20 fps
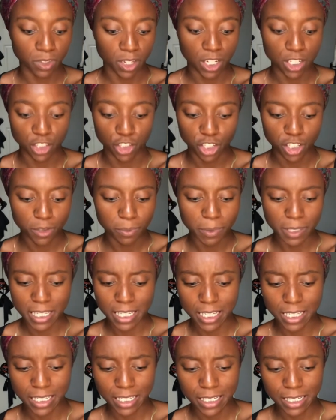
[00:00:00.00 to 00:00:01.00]
just
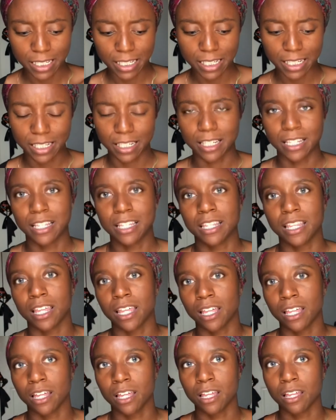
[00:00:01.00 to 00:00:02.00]
because
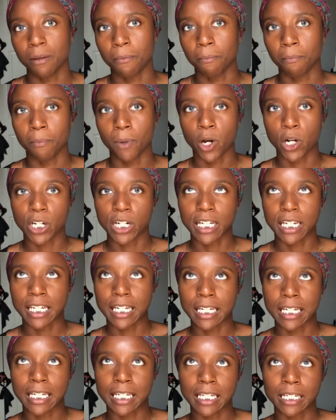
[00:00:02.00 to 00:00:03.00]
the
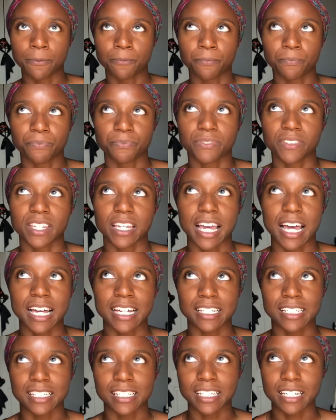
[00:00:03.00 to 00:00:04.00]
marketing had
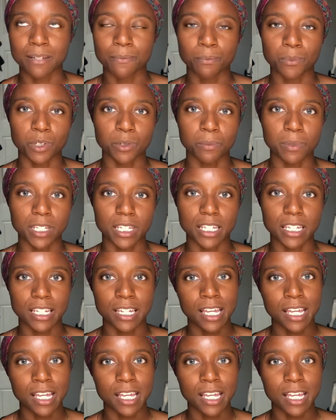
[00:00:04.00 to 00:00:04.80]
seemed to be